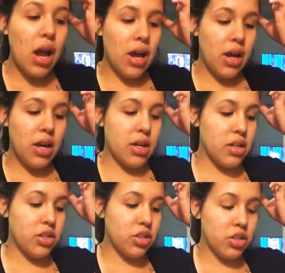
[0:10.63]

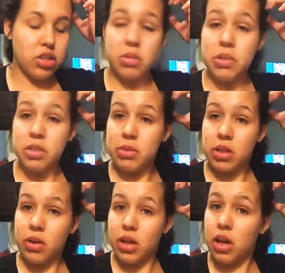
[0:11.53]
and just so much has been
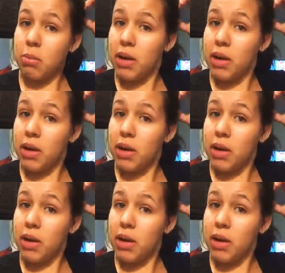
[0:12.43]
going on.